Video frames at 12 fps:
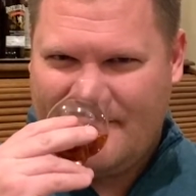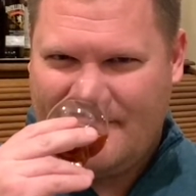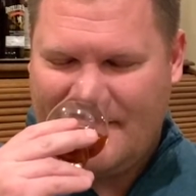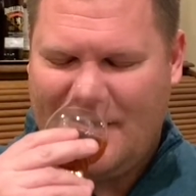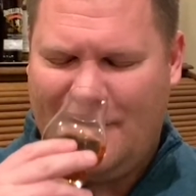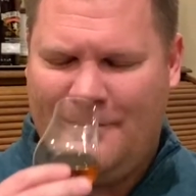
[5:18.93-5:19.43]

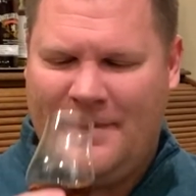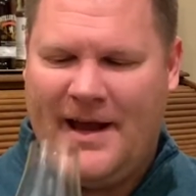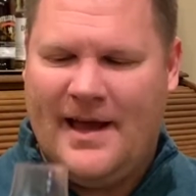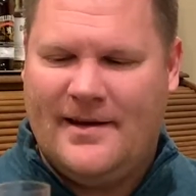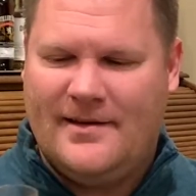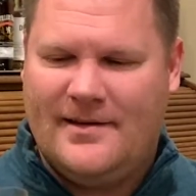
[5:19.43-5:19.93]
Oh
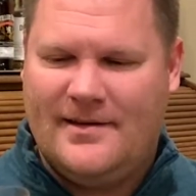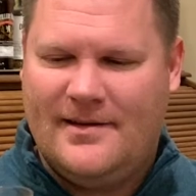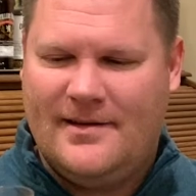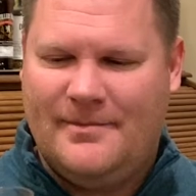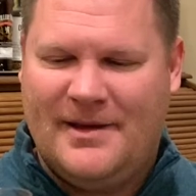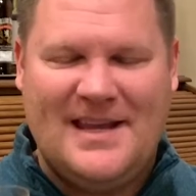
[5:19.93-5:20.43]
man.
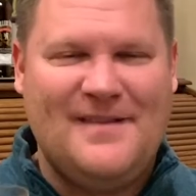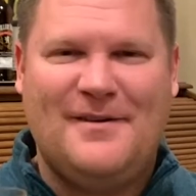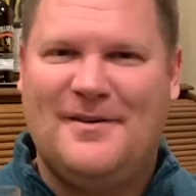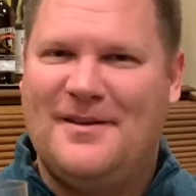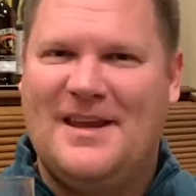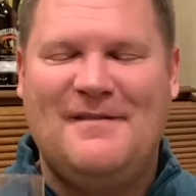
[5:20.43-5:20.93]
But
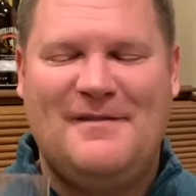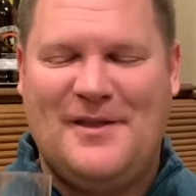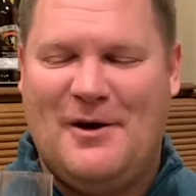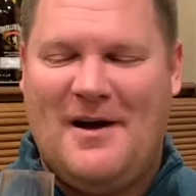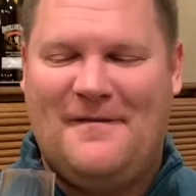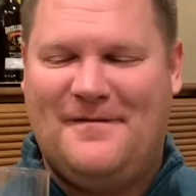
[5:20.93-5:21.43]
even
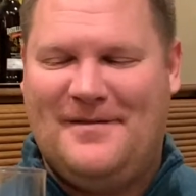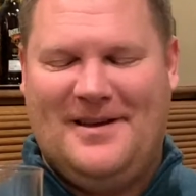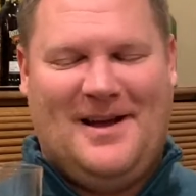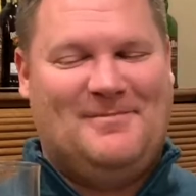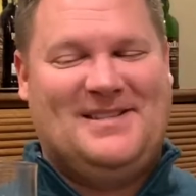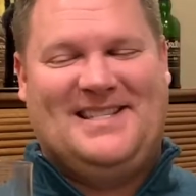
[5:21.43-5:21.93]
though
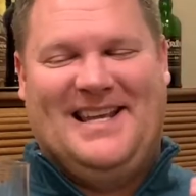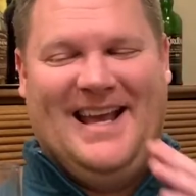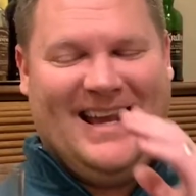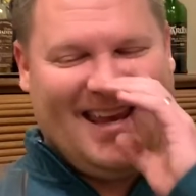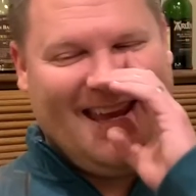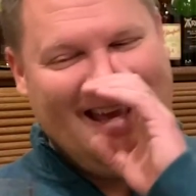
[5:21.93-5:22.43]
I'm
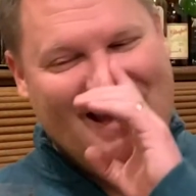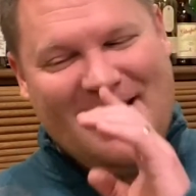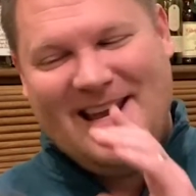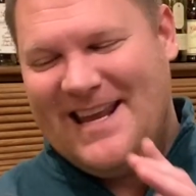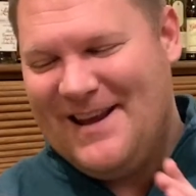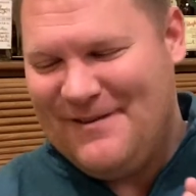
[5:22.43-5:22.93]
sick,
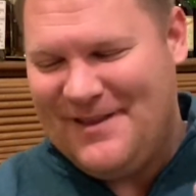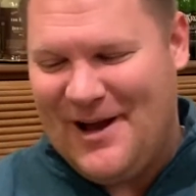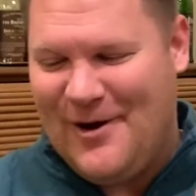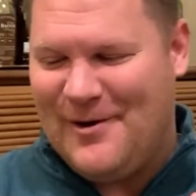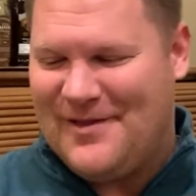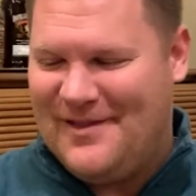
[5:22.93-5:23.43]
even
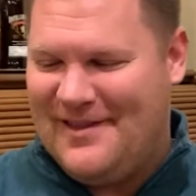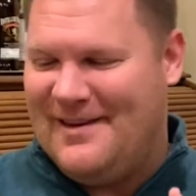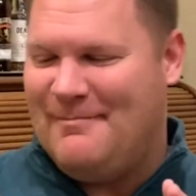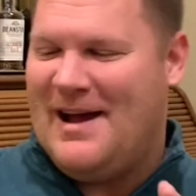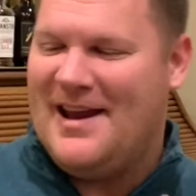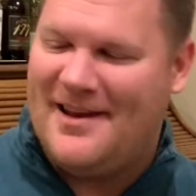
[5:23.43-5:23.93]
though with
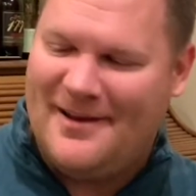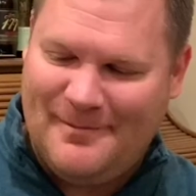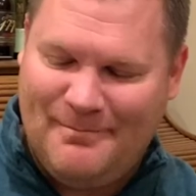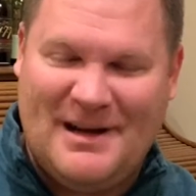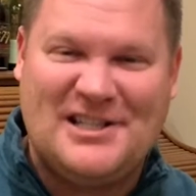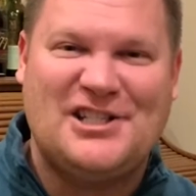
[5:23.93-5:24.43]
my
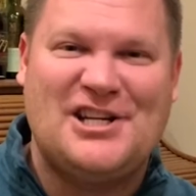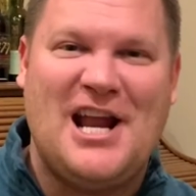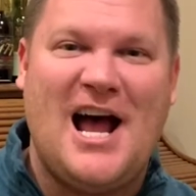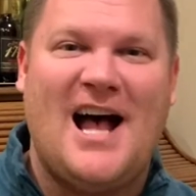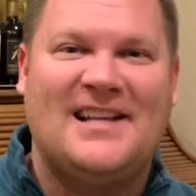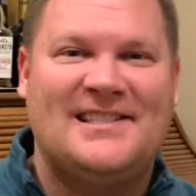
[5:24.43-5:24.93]

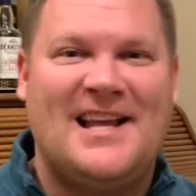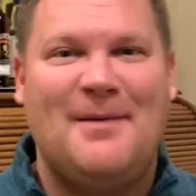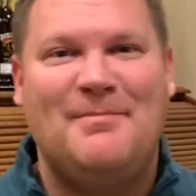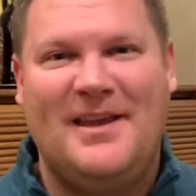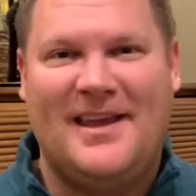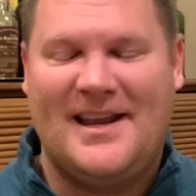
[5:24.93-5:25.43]
schnoz not
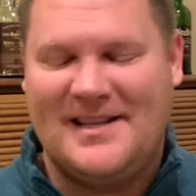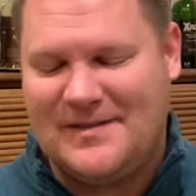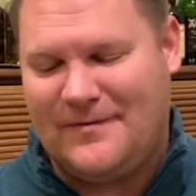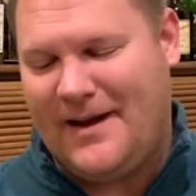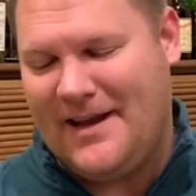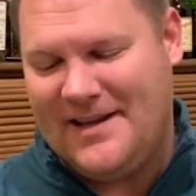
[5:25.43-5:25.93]
being at its
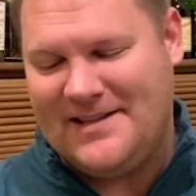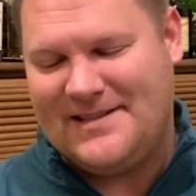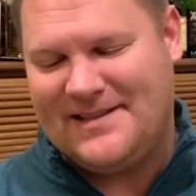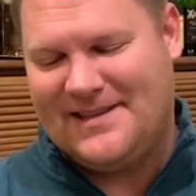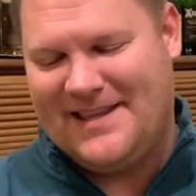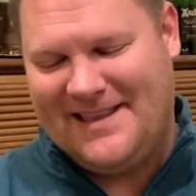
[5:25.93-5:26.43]
finest,
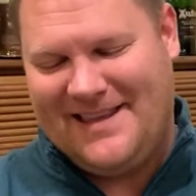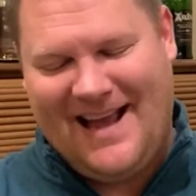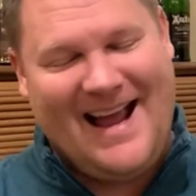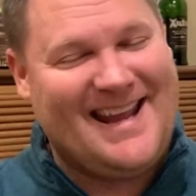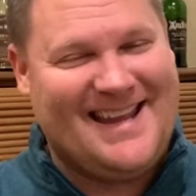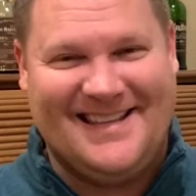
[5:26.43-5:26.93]

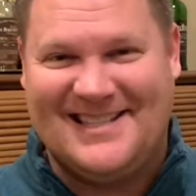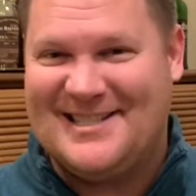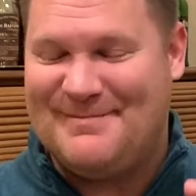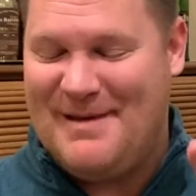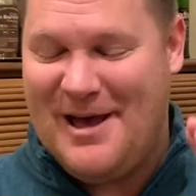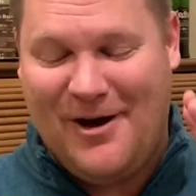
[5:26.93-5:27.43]
I can
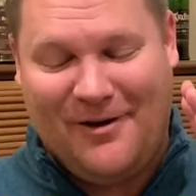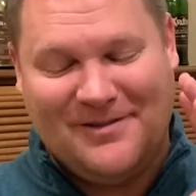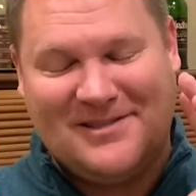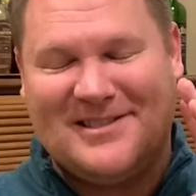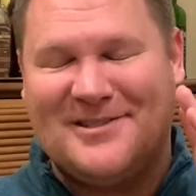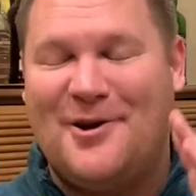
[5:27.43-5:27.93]
smell
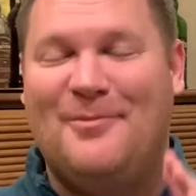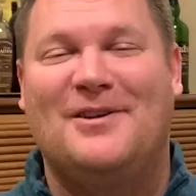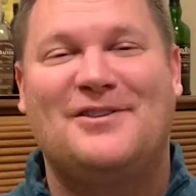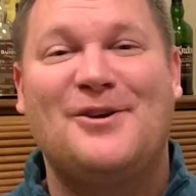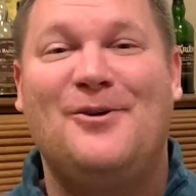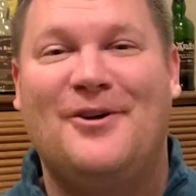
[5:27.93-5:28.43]
so
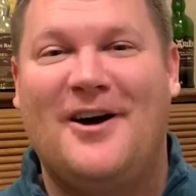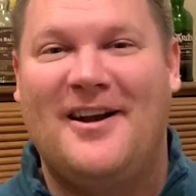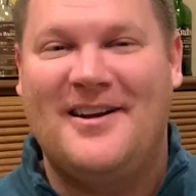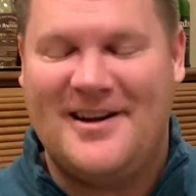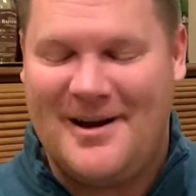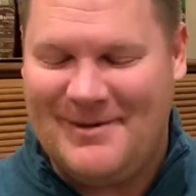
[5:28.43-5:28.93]
much going on in
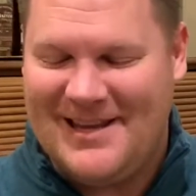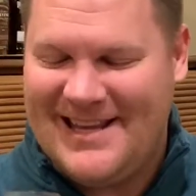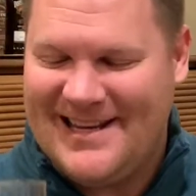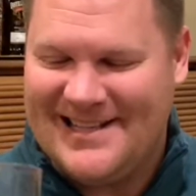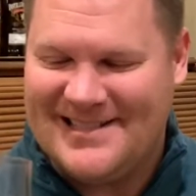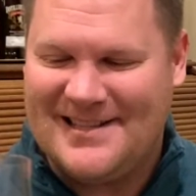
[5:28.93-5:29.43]
here. I mean, it
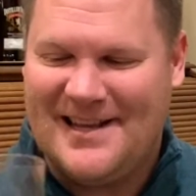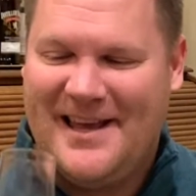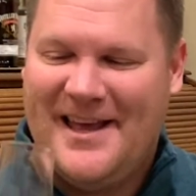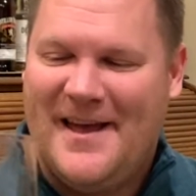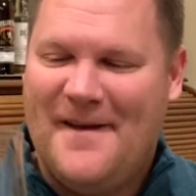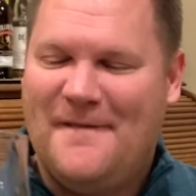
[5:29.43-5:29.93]
is
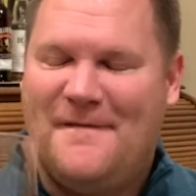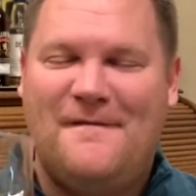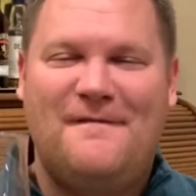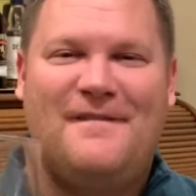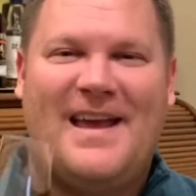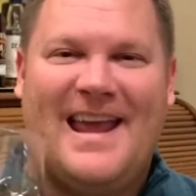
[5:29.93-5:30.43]

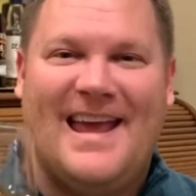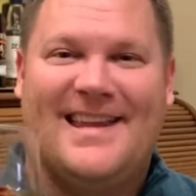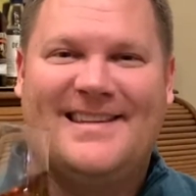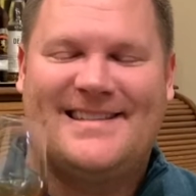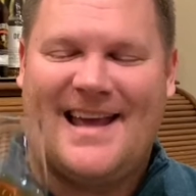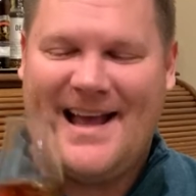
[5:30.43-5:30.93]

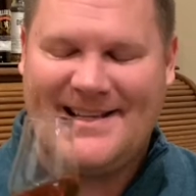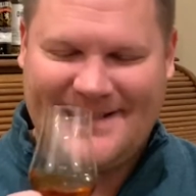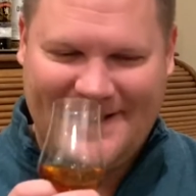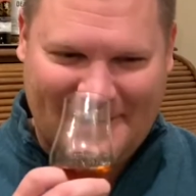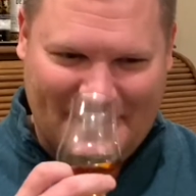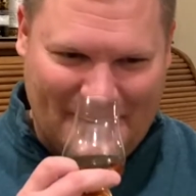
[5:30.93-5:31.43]

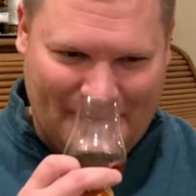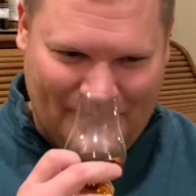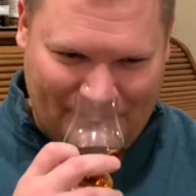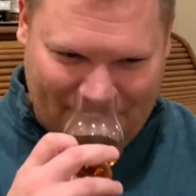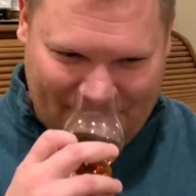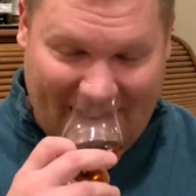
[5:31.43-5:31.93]
fantastic.
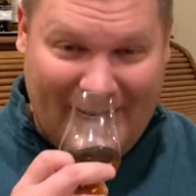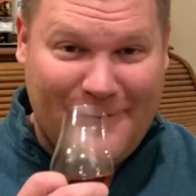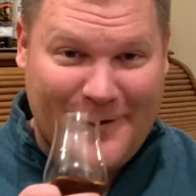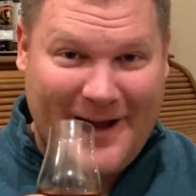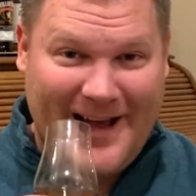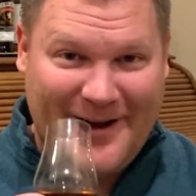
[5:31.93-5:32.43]
I
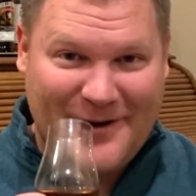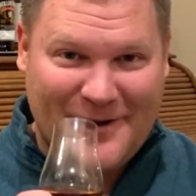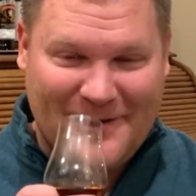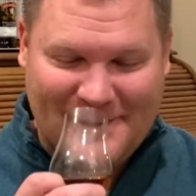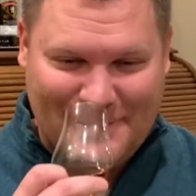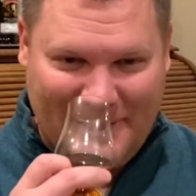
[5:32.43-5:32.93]
forgot how good
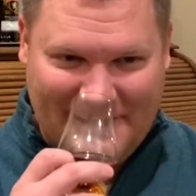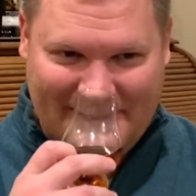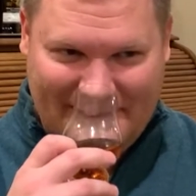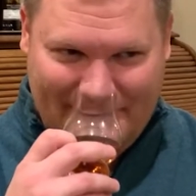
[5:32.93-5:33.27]
this was.